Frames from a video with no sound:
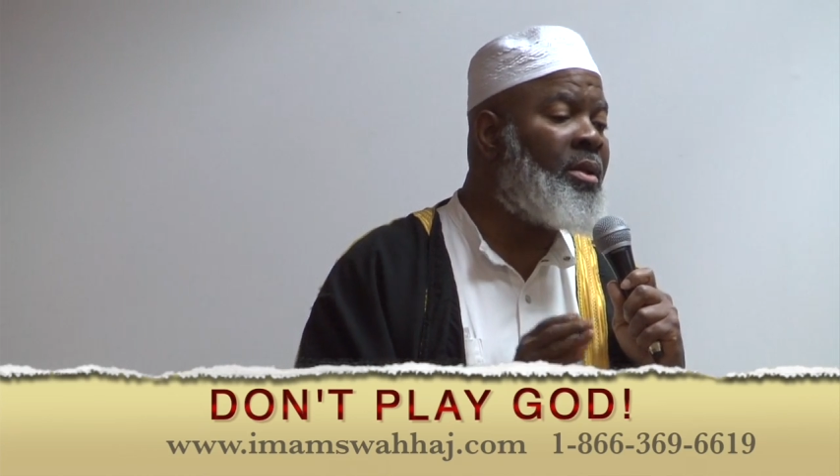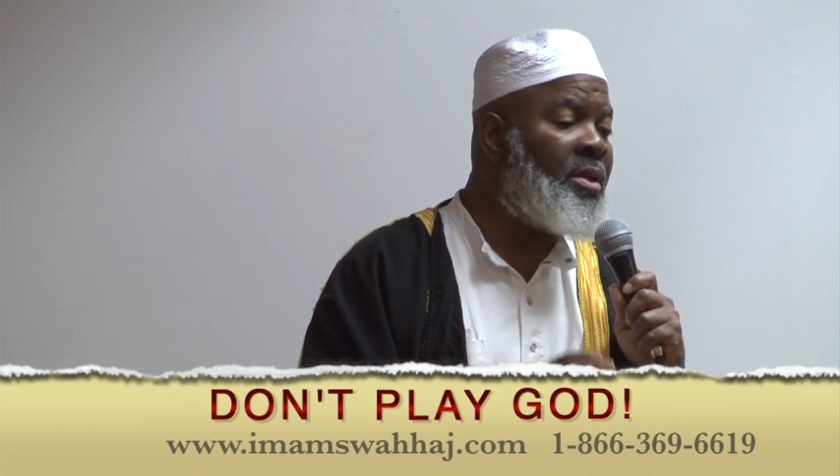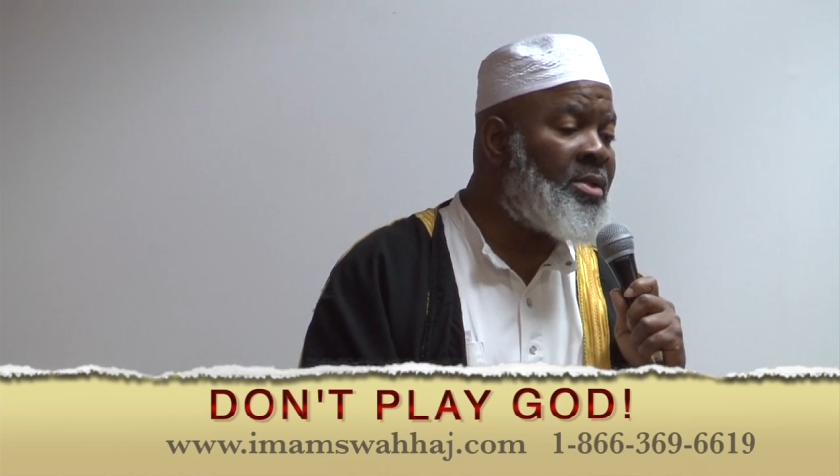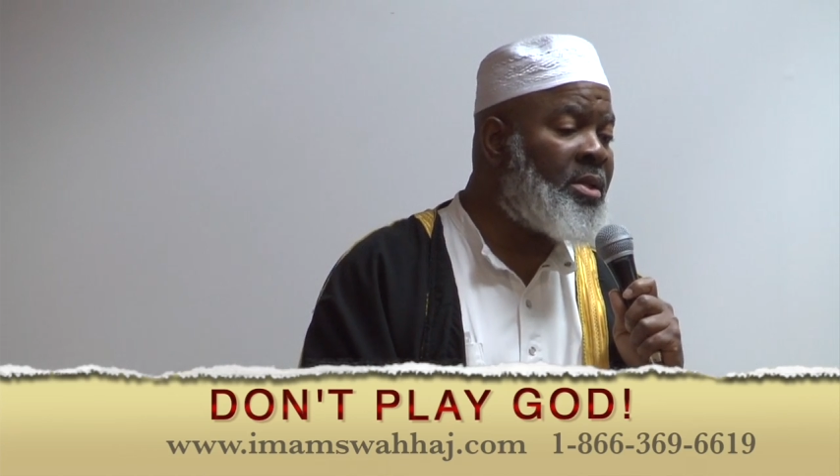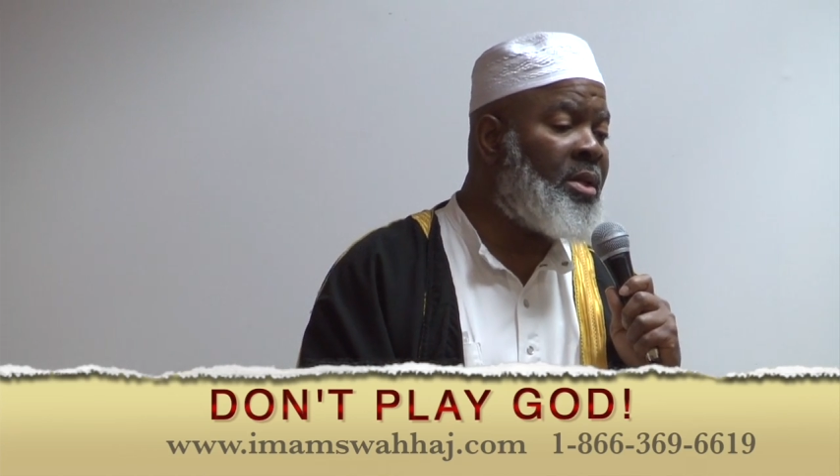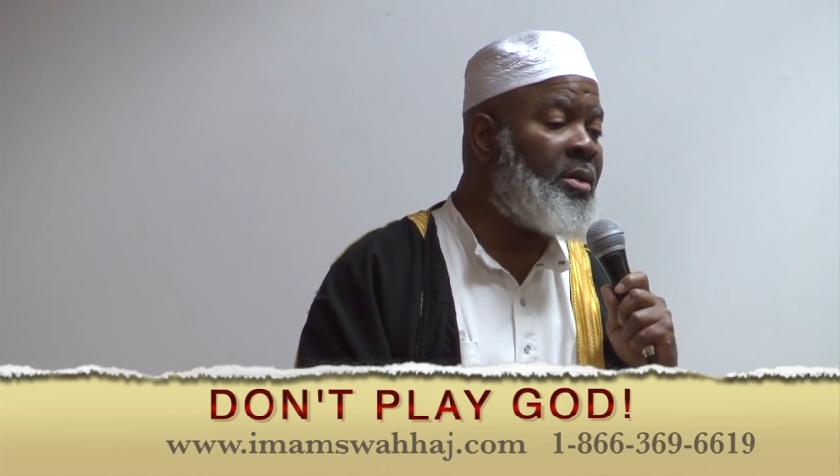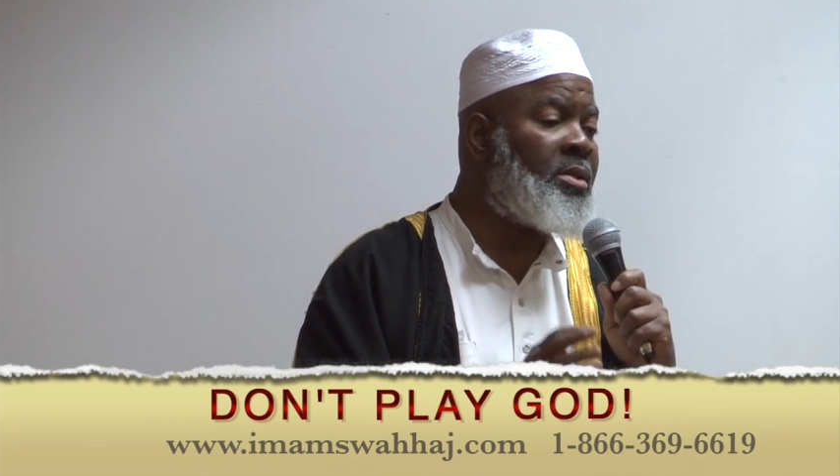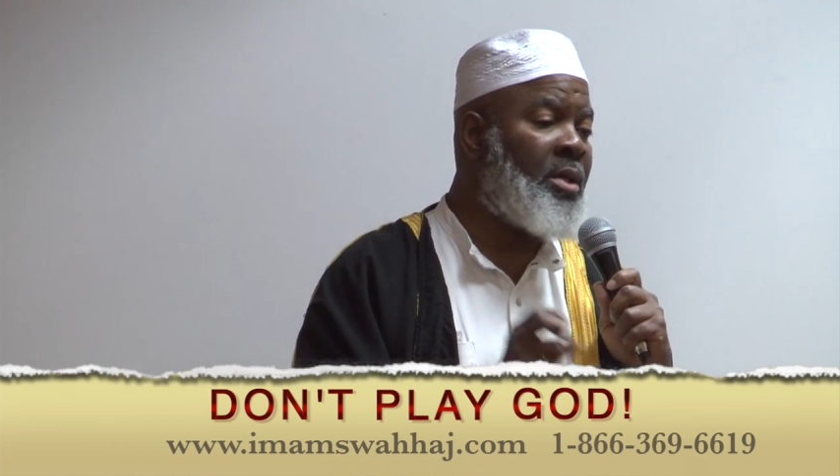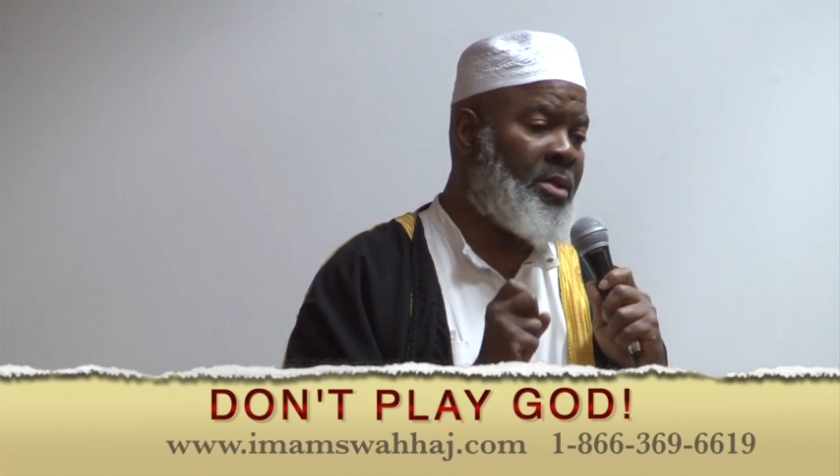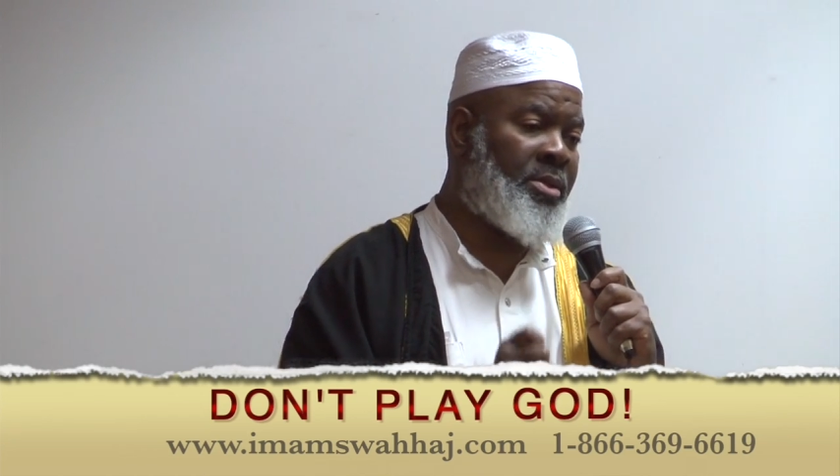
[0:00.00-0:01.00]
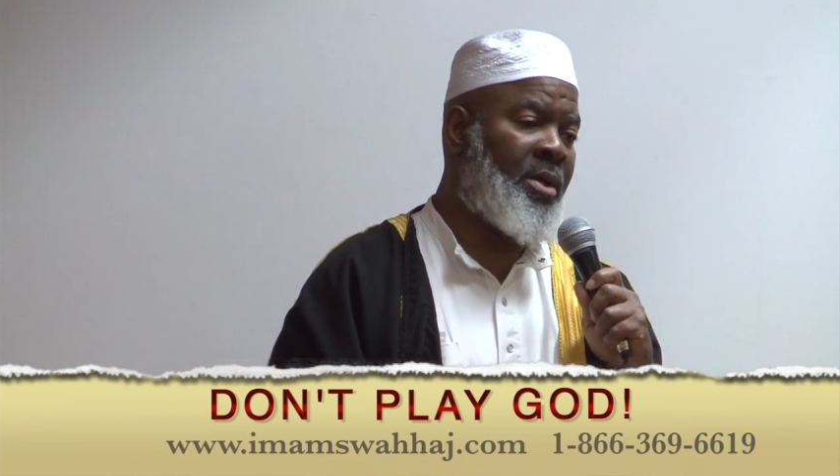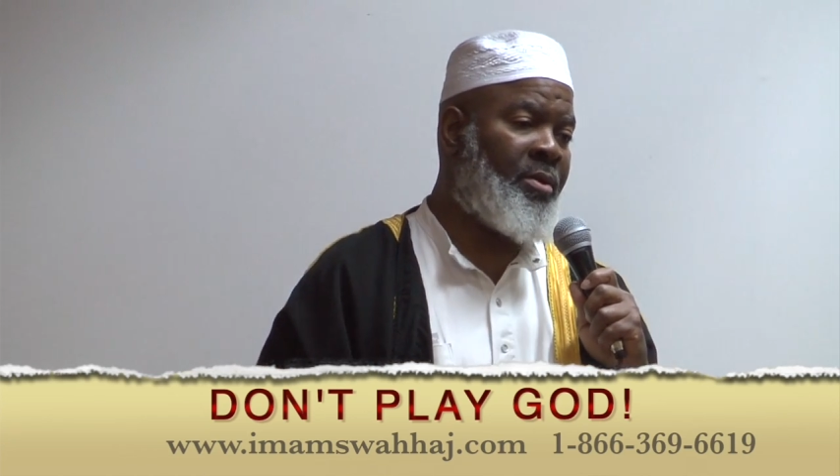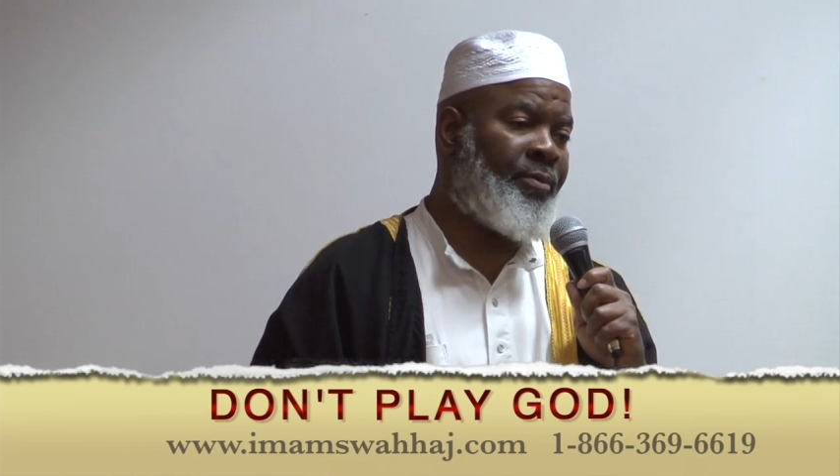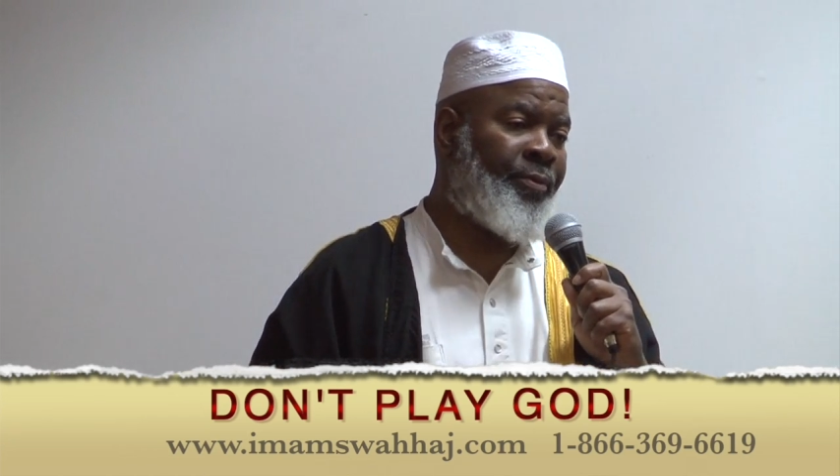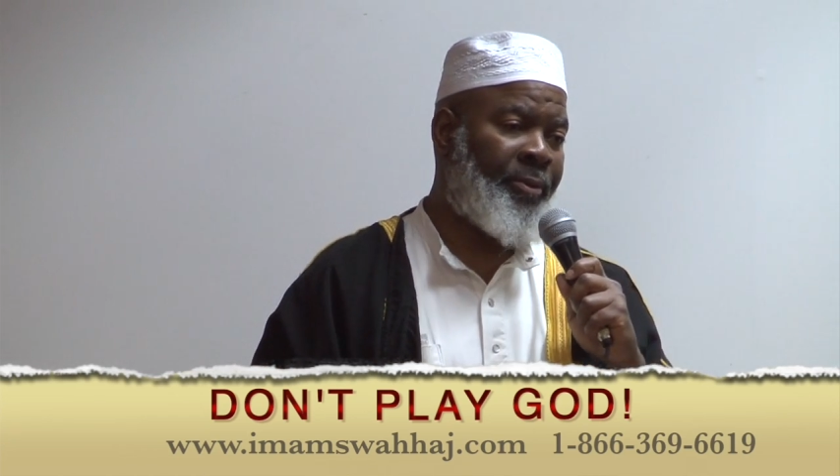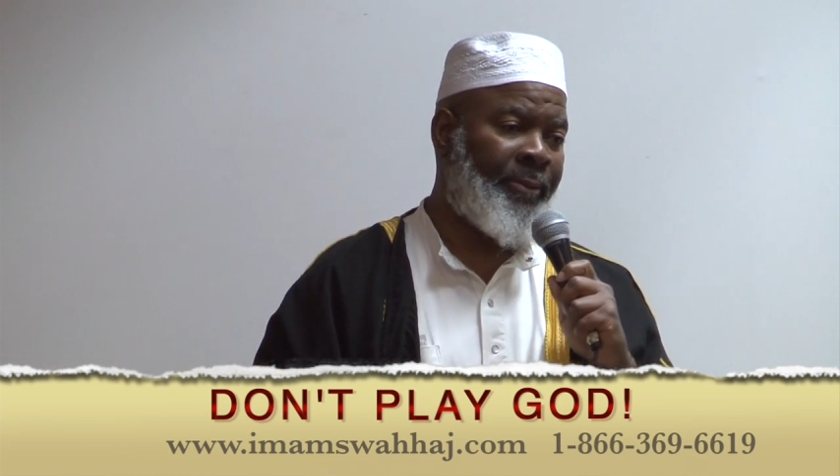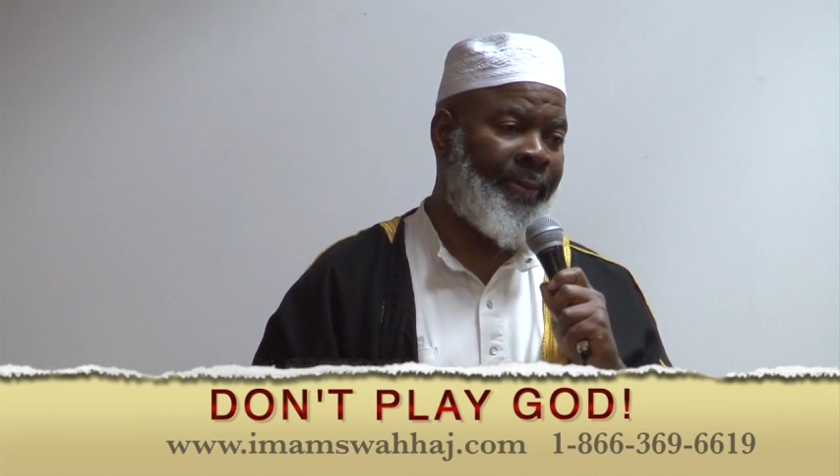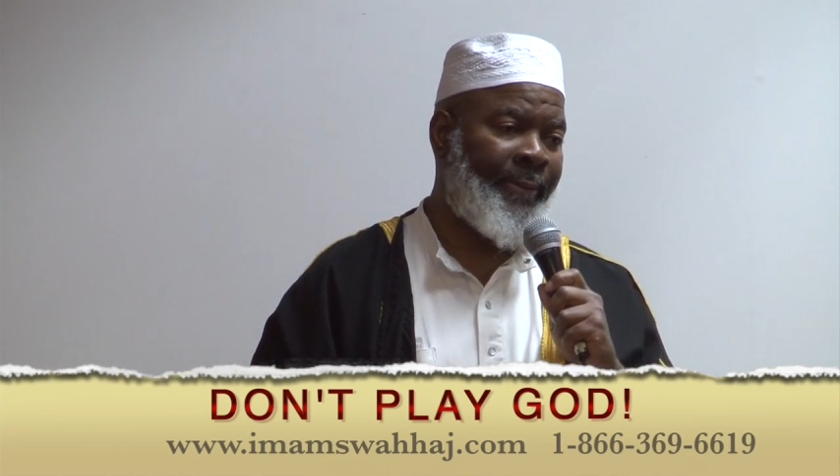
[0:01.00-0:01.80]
the disease itself.